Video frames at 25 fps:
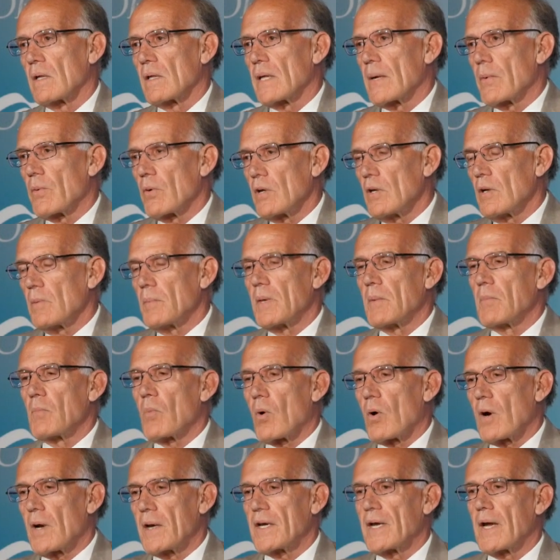They were a little bit
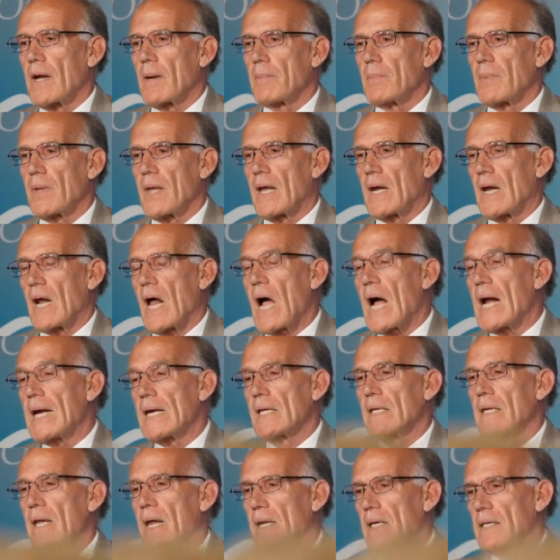more adept at
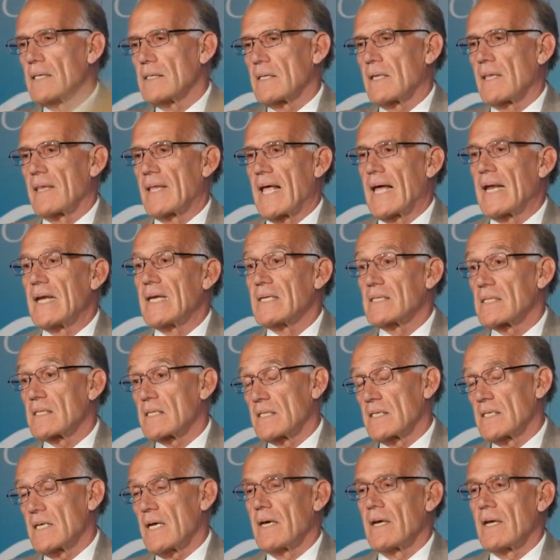hiding that than is
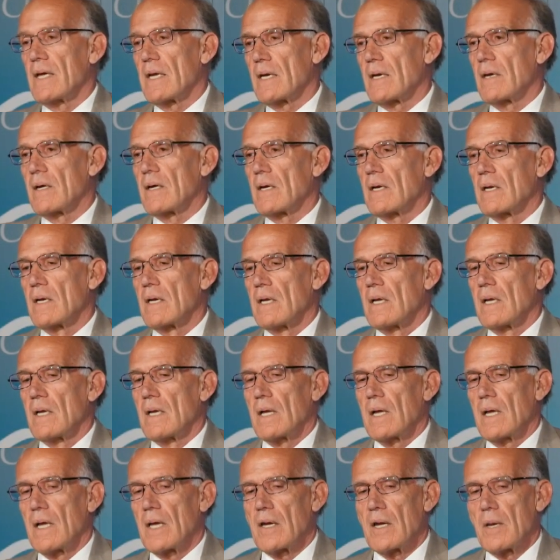CNN
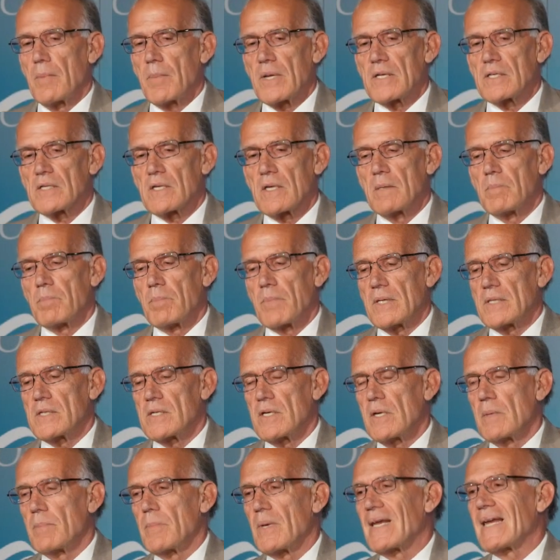and MSNBC.